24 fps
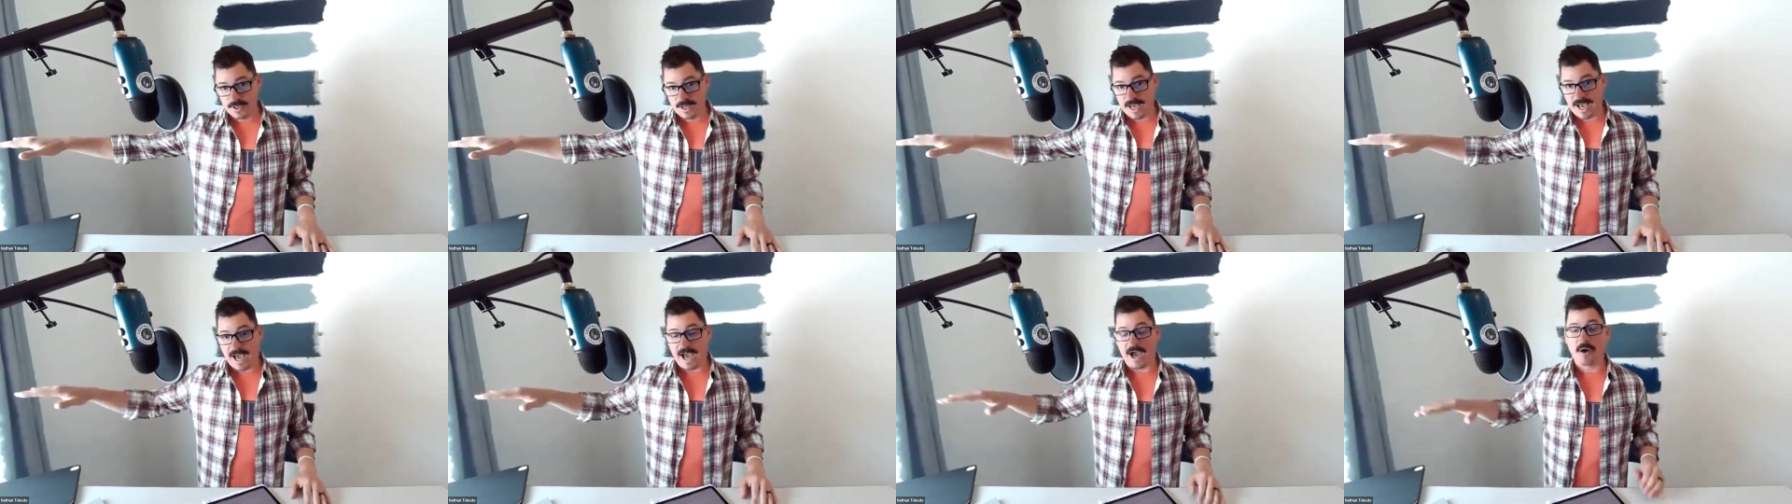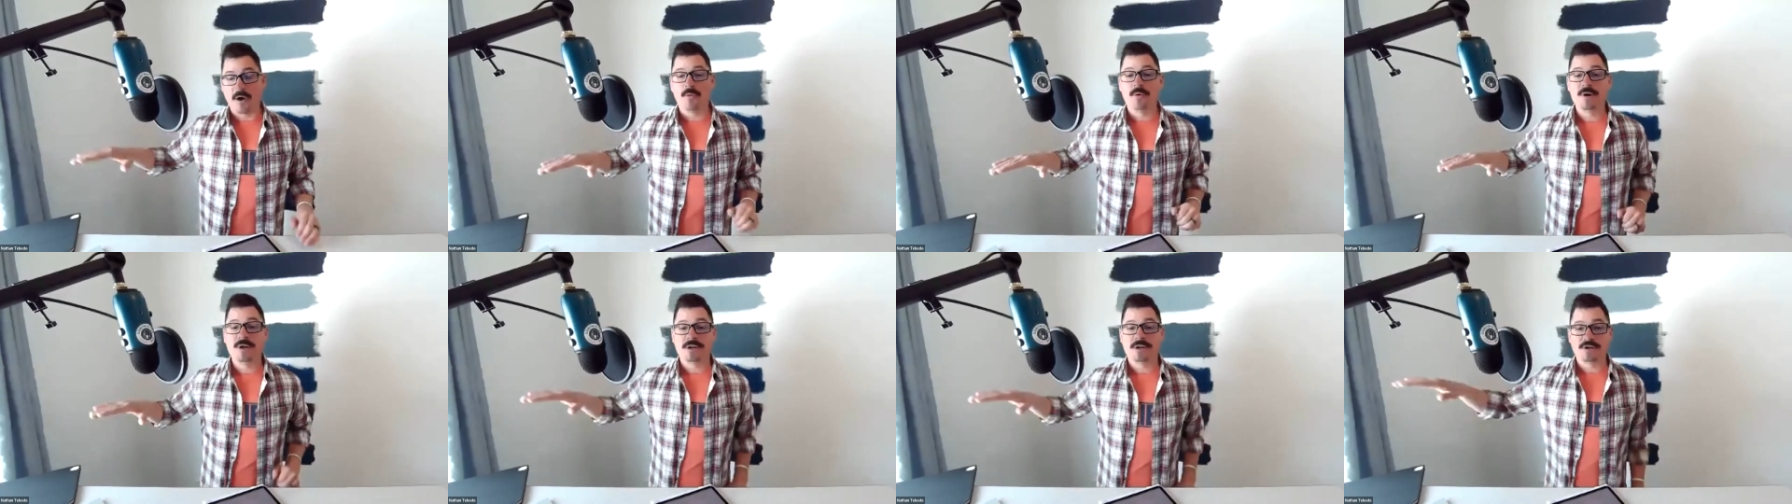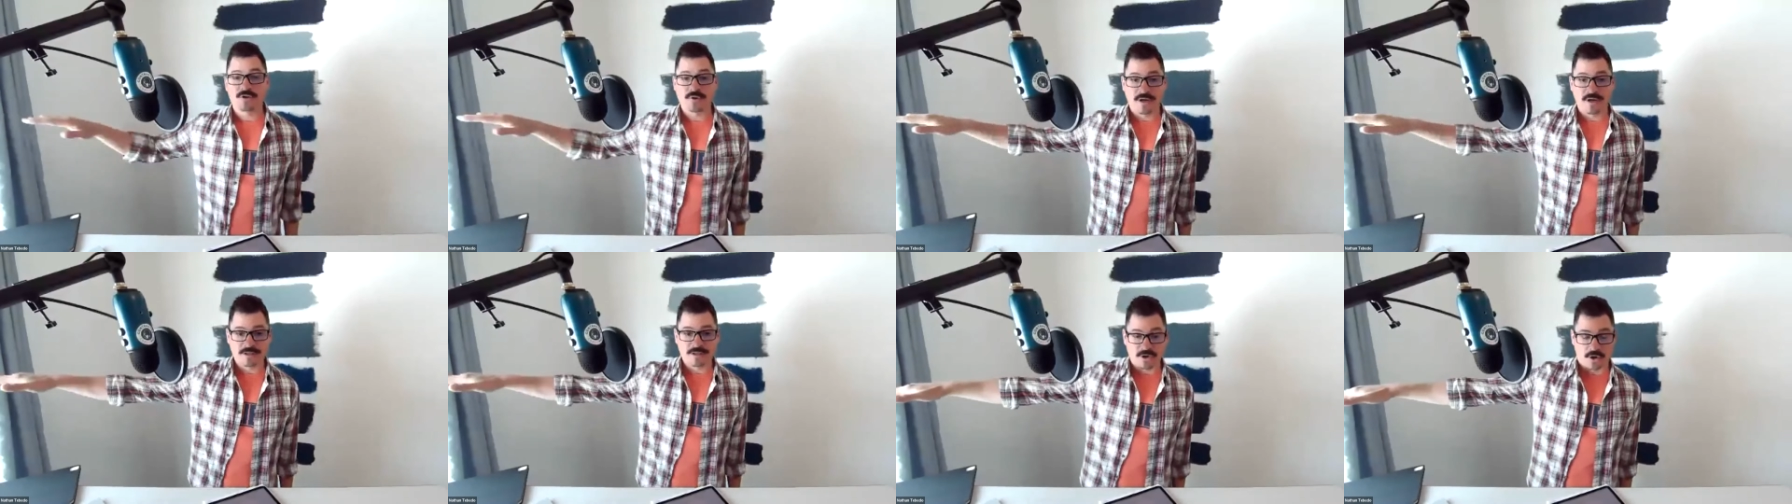how we
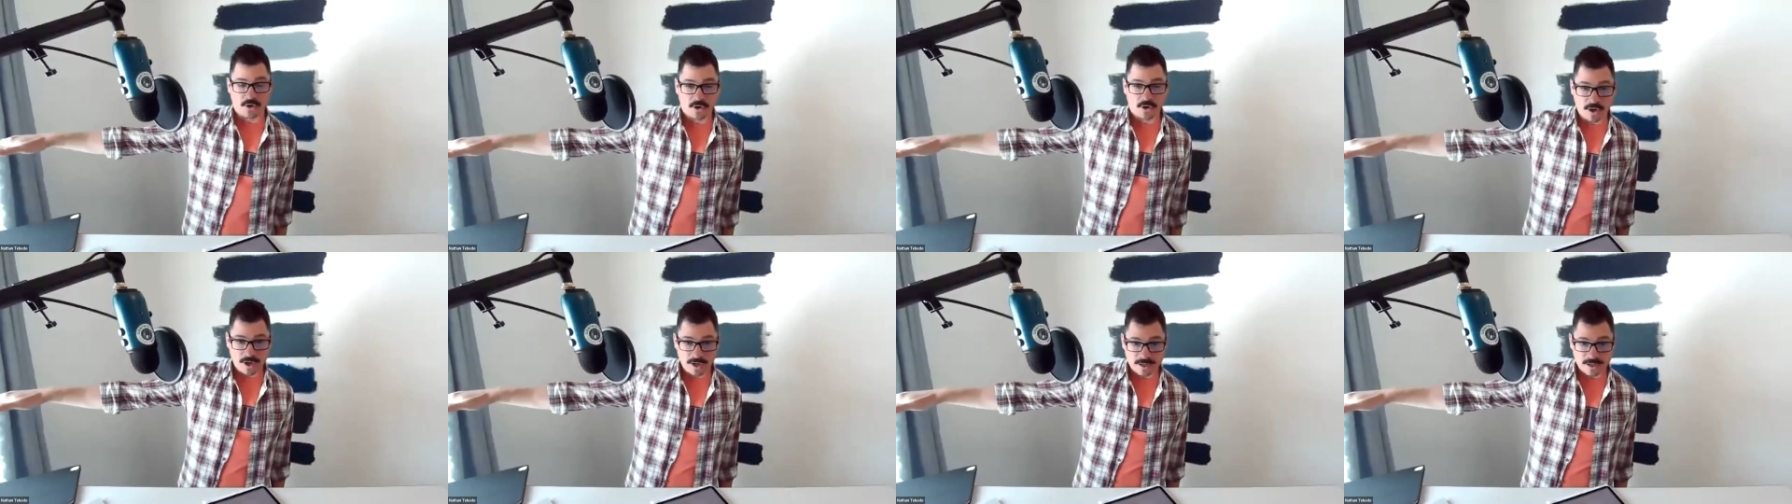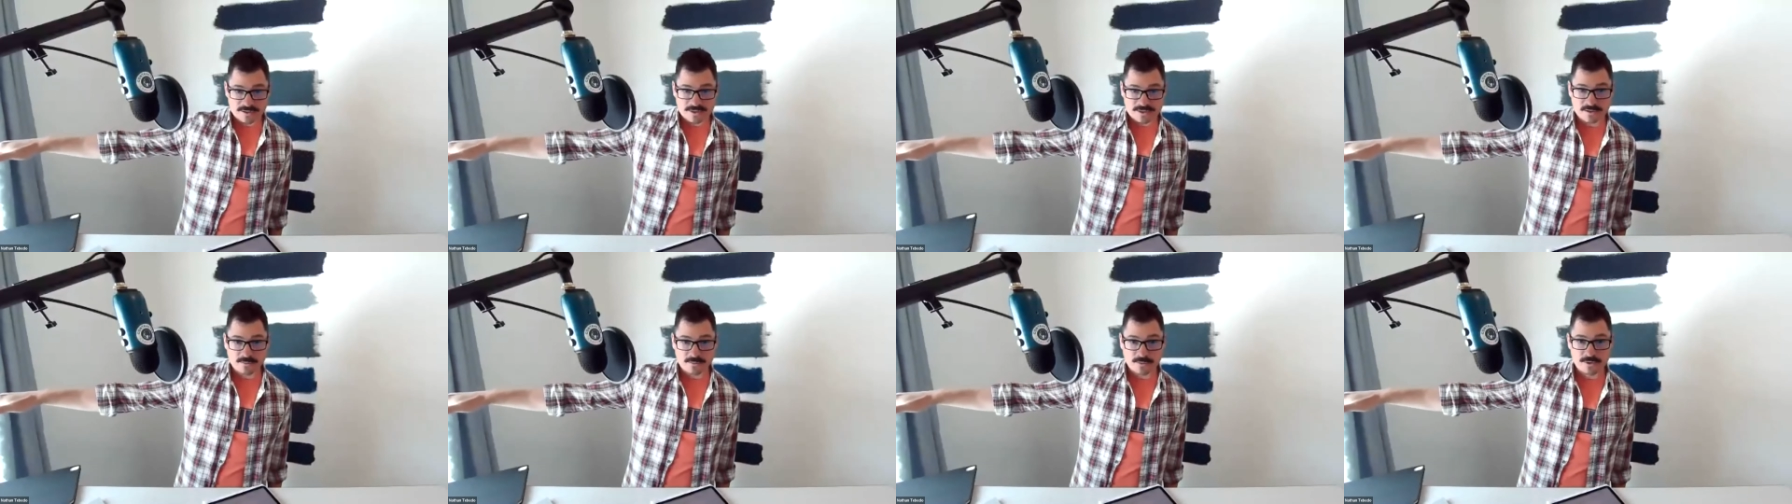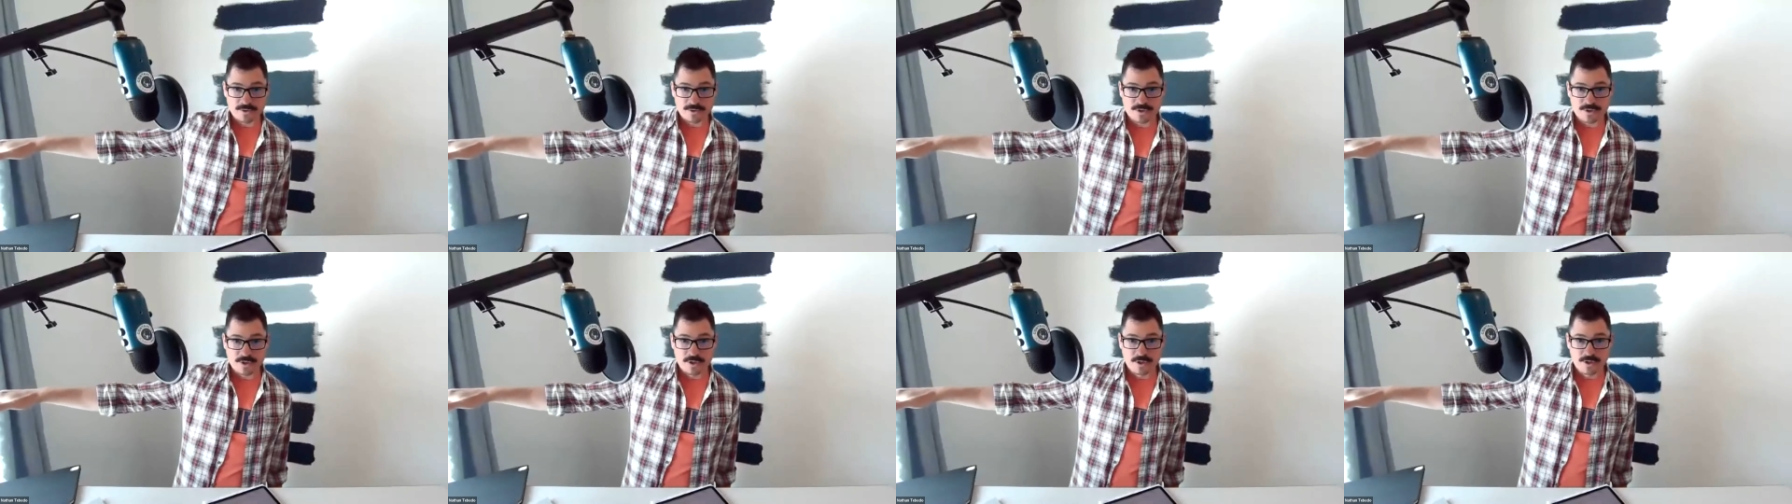address our
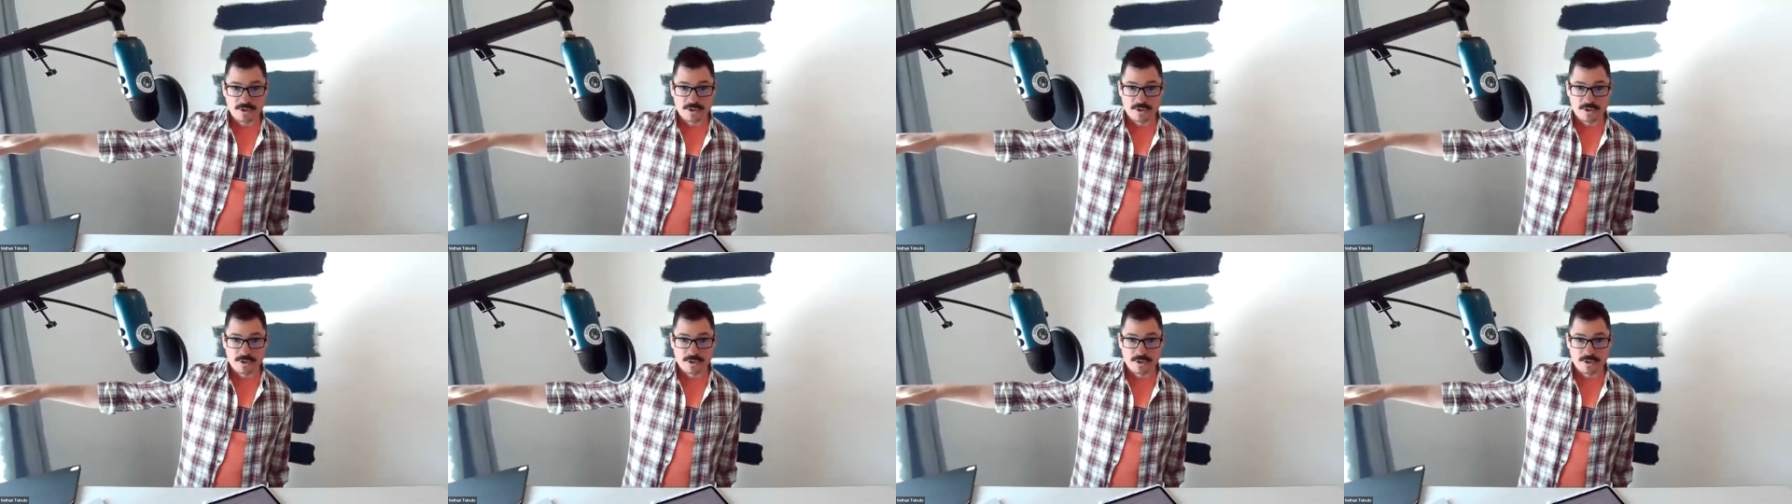customers.